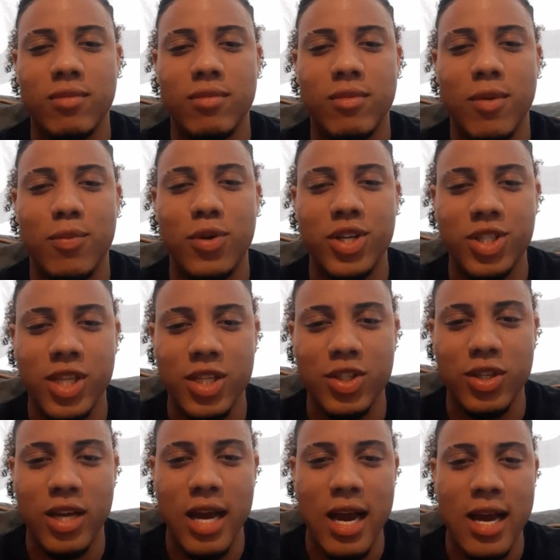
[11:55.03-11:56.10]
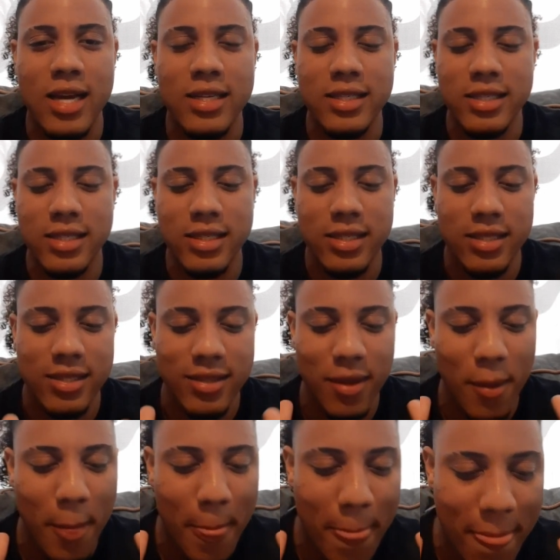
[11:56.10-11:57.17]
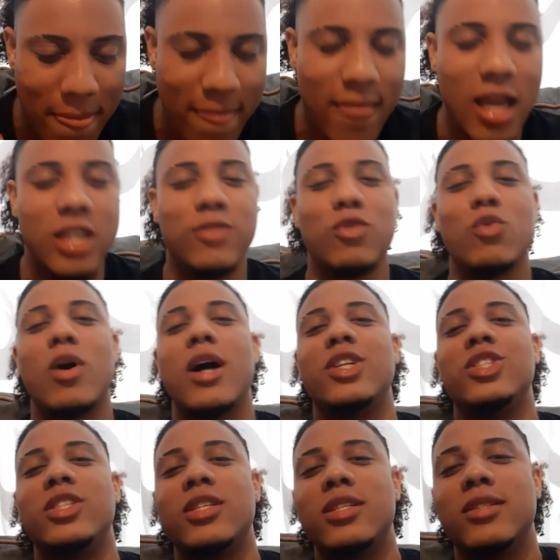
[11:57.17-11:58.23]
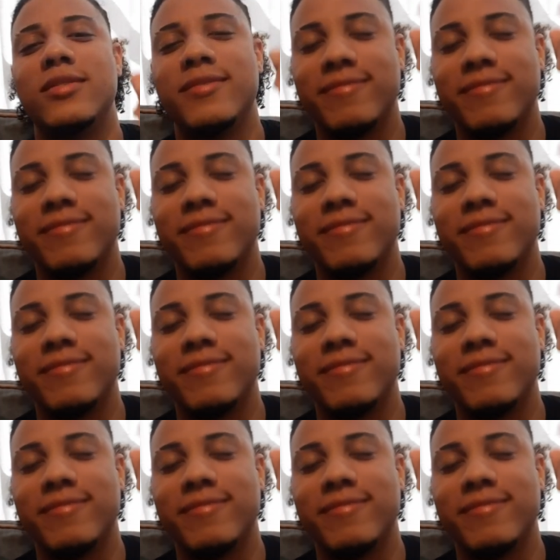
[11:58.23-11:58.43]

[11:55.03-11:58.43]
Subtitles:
appreciate you guys. Thanks for watching.